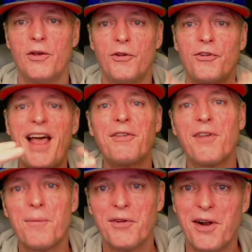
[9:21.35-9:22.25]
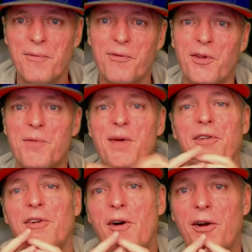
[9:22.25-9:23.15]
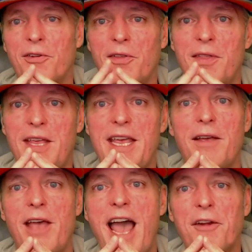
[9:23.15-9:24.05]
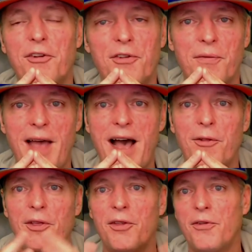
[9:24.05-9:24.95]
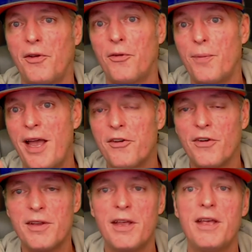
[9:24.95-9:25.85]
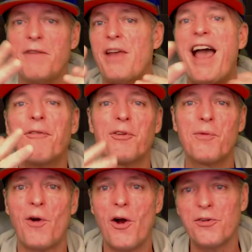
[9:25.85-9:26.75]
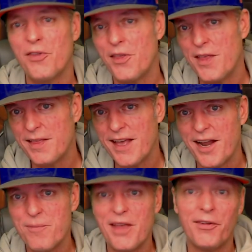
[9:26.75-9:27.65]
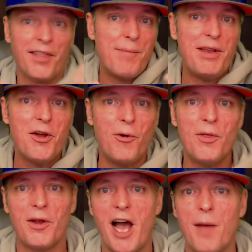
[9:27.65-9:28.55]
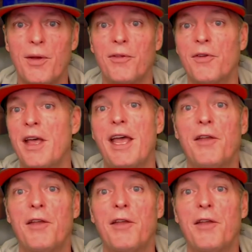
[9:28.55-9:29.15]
So that sums it up for the best cards in the Ashes of Outlands expansion. If you have some cards you think that I missed, let me know in the comments.